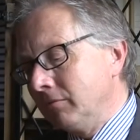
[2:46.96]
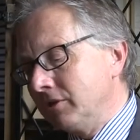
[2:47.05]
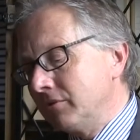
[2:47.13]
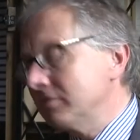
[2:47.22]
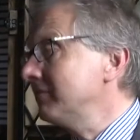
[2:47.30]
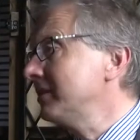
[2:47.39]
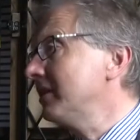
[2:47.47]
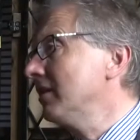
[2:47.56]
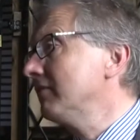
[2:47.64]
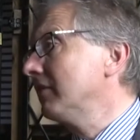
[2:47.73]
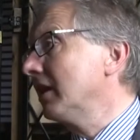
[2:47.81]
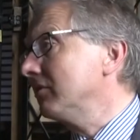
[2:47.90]
which was obviously
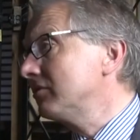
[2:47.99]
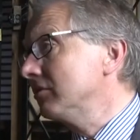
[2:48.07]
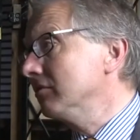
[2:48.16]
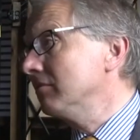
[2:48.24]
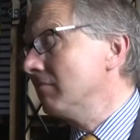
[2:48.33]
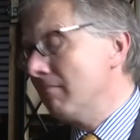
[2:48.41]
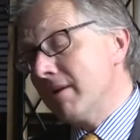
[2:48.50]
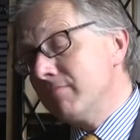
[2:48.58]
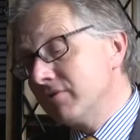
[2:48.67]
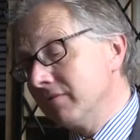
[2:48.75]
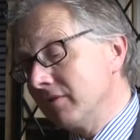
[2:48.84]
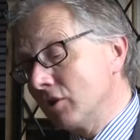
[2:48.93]
given out to
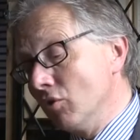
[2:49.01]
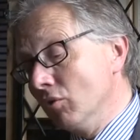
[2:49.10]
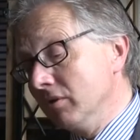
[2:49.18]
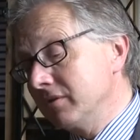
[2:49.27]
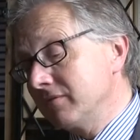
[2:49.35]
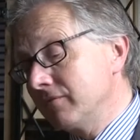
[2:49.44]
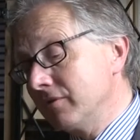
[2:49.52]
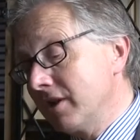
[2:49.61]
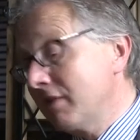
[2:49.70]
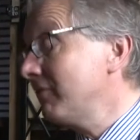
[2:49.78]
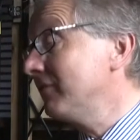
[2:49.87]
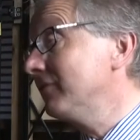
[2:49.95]
members of the chorus for the
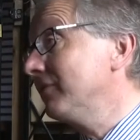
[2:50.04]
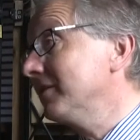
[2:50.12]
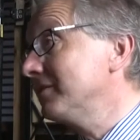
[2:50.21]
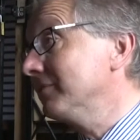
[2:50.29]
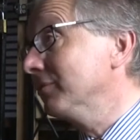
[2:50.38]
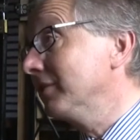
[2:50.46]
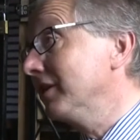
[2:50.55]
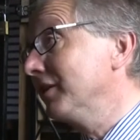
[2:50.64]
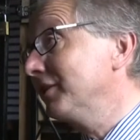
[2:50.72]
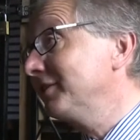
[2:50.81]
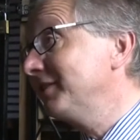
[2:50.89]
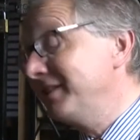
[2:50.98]
Hereford Festival in
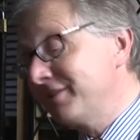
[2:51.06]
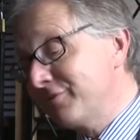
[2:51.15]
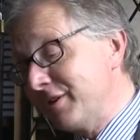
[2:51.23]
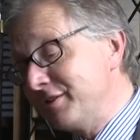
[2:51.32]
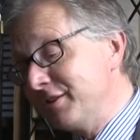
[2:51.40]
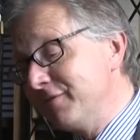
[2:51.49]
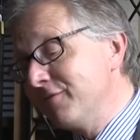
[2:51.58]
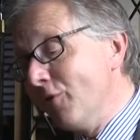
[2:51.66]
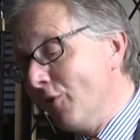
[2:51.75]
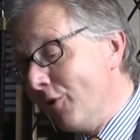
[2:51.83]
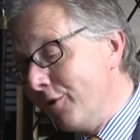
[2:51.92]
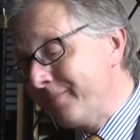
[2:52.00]

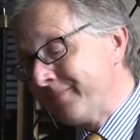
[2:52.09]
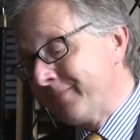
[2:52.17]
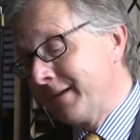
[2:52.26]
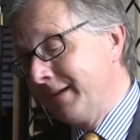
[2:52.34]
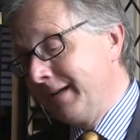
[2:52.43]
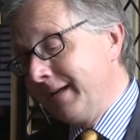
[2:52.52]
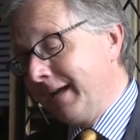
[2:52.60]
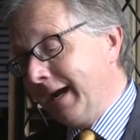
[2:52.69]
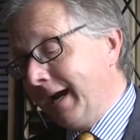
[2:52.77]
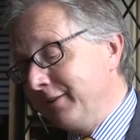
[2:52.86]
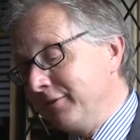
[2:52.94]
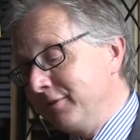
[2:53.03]
1924.
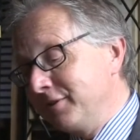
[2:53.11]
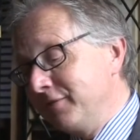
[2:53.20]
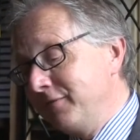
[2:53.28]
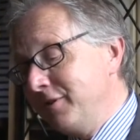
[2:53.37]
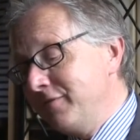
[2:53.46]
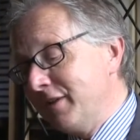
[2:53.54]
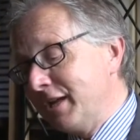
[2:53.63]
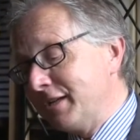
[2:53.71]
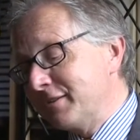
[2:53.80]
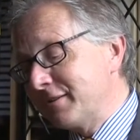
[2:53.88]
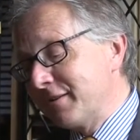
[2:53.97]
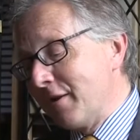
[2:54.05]
And there's a few
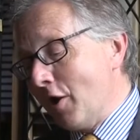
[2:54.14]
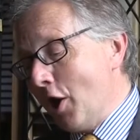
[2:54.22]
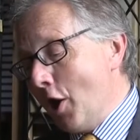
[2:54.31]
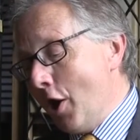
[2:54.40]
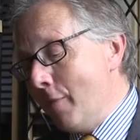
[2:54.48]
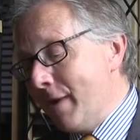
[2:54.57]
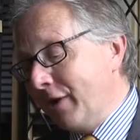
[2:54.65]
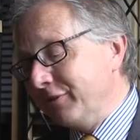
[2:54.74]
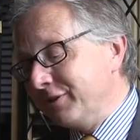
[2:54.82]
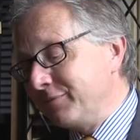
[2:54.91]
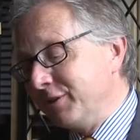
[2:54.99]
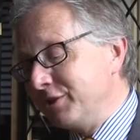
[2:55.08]
things about
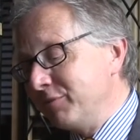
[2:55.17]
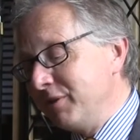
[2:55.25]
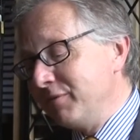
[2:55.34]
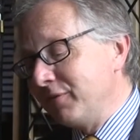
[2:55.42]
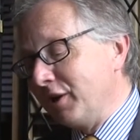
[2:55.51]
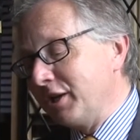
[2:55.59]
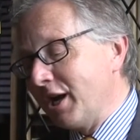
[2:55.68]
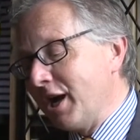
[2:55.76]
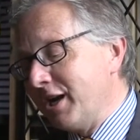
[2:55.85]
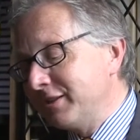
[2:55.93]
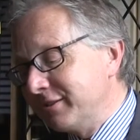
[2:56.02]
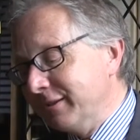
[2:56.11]
this which we would find
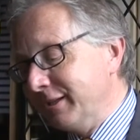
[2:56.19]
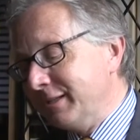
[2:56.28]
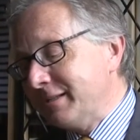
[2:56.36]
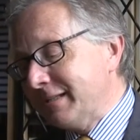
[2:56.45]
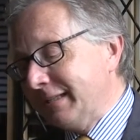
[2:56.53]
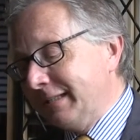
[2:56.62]
utterly